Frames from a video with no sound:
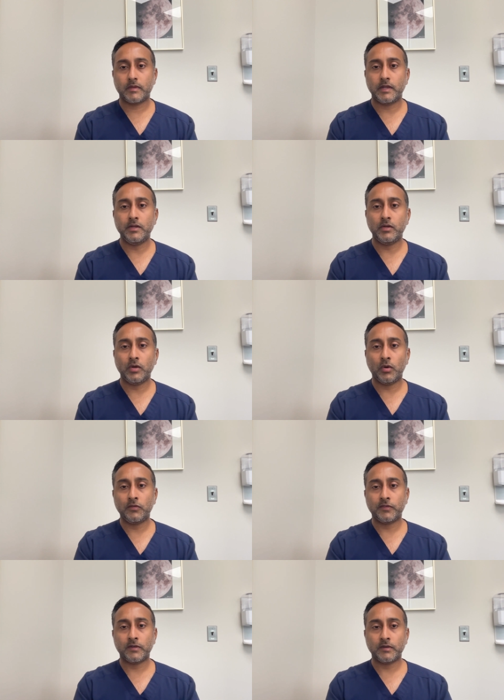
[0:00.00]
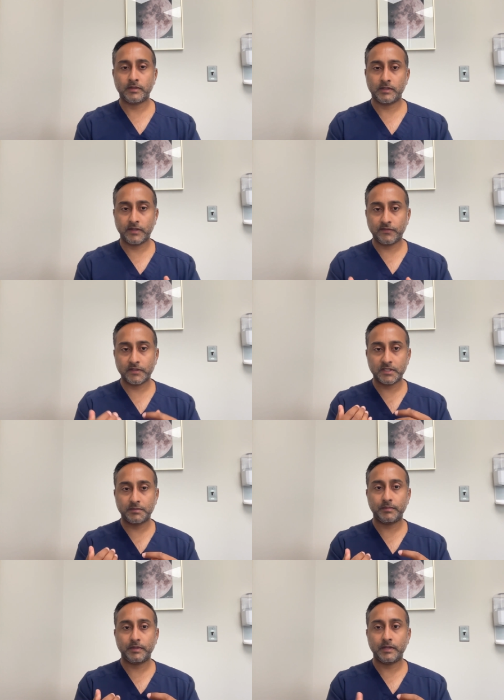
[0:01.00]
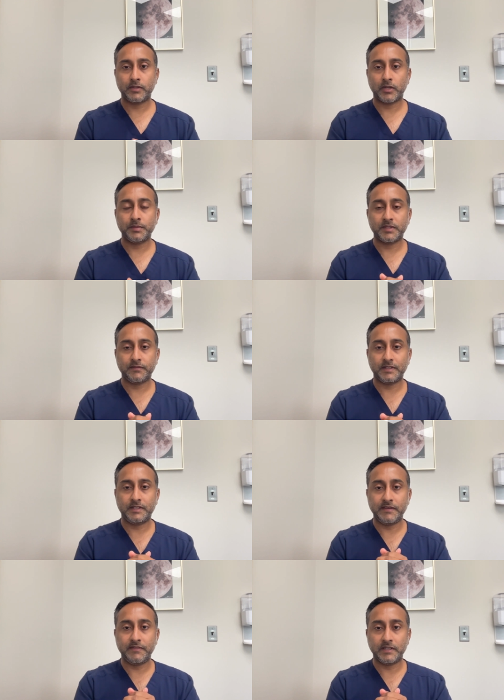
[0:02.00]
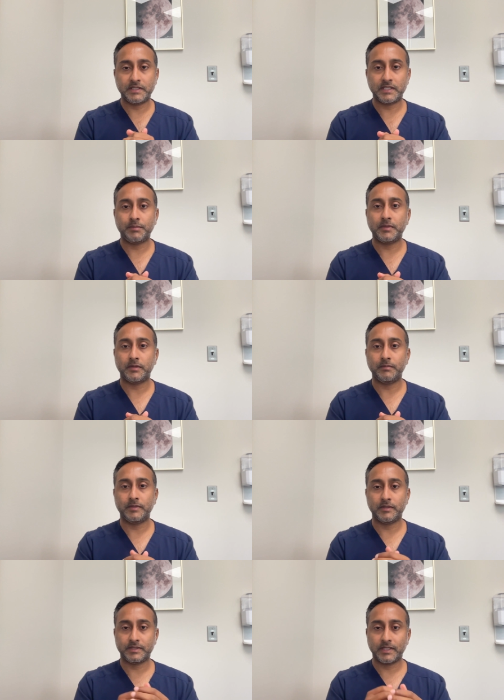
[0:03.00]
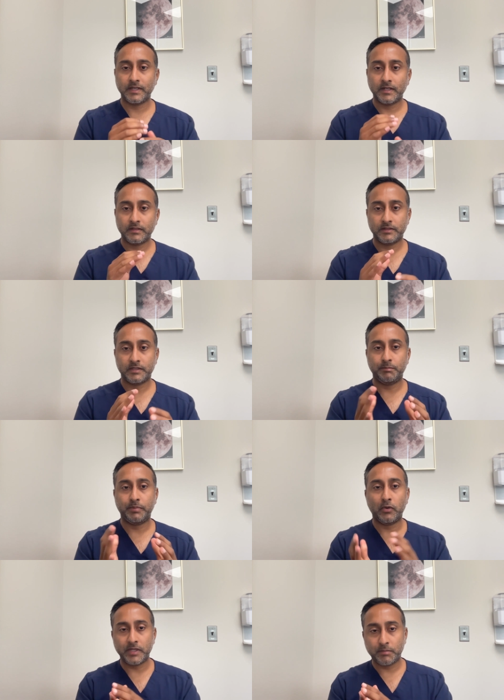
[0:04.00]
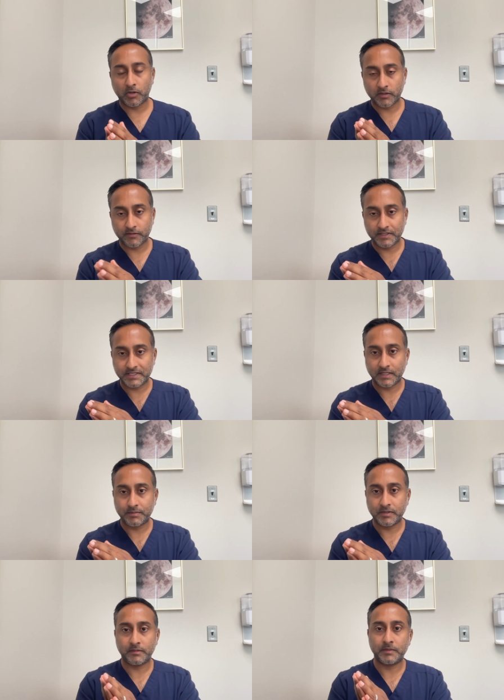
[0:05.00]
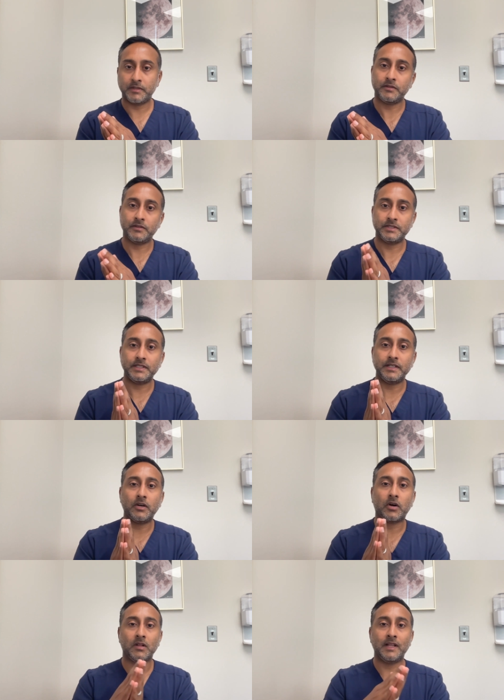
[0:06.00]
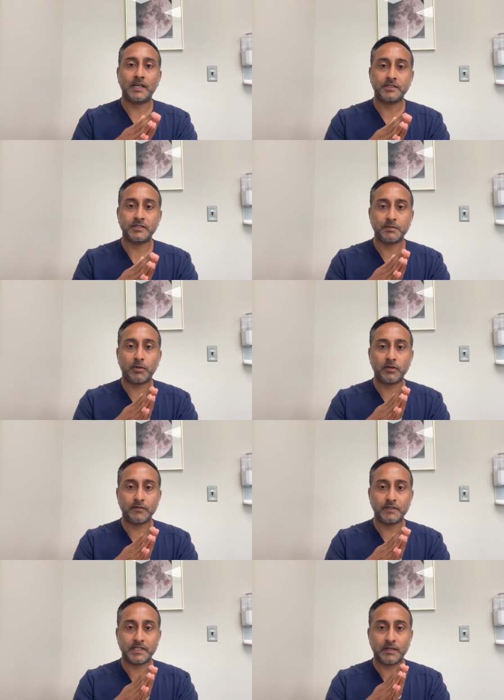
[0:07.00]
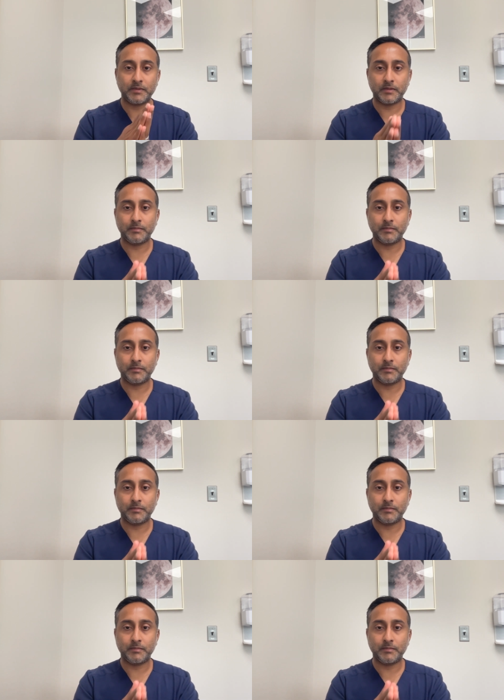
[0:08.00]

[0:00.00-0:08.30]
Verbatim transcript: Can you go over the difference in terms of the deviated septum? There's there's a bony part of the septum, and then there's the cartilaginous part of the septum.